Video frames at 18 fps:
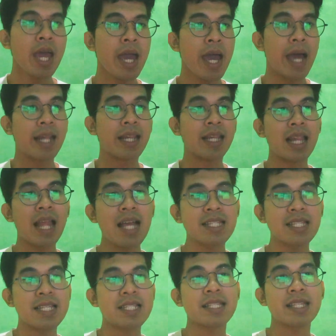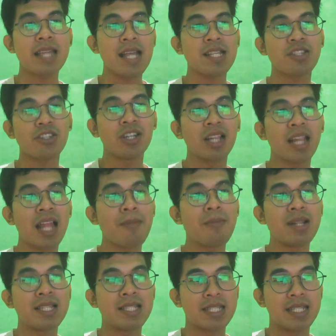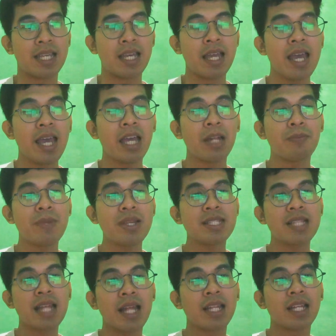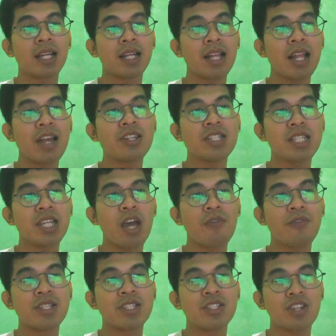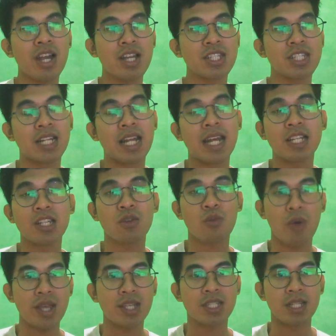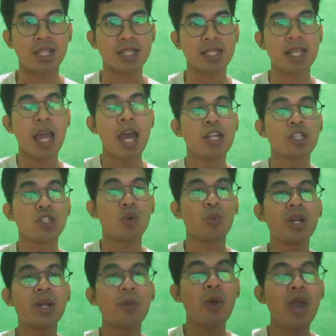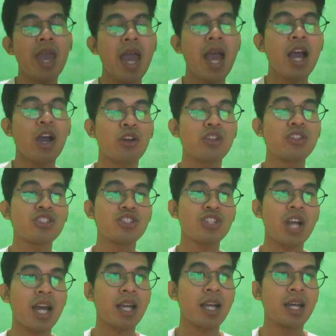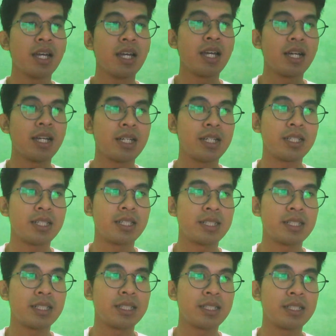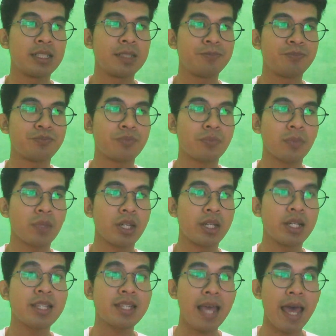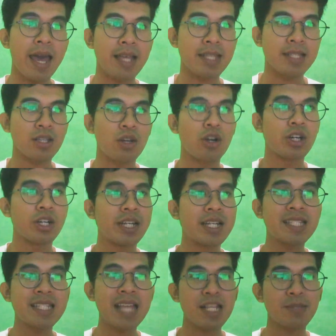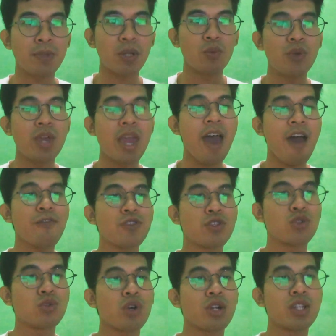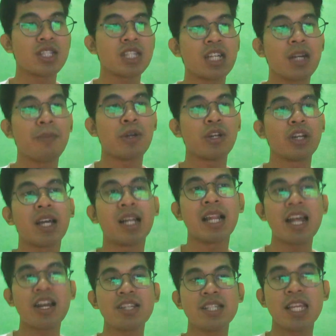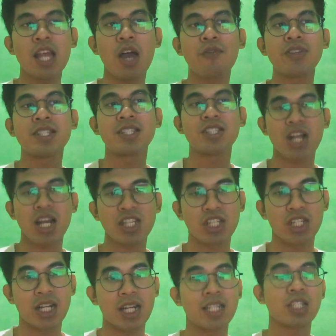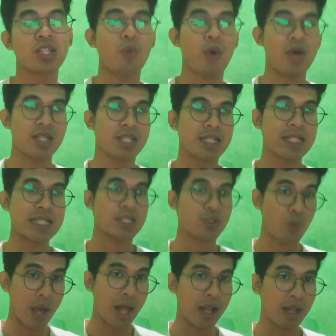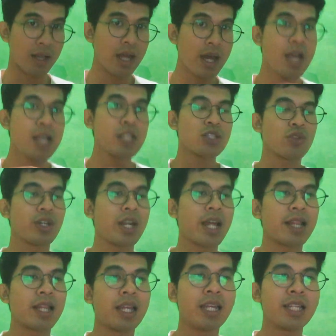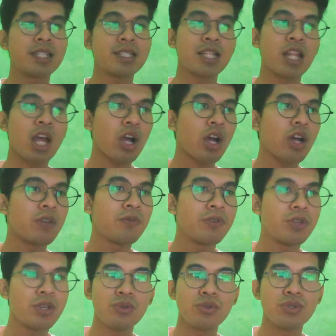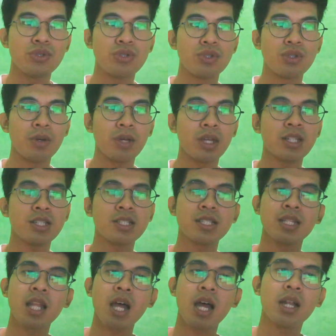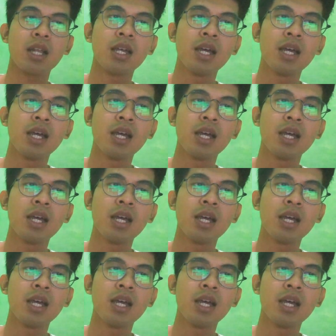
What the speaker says: And the last is test reliability. It means that the clarity of instruction and questions. So when we construct the task or the assessment, we have to concern about the clarity of instruction and question as well, so that it's not confused, it's not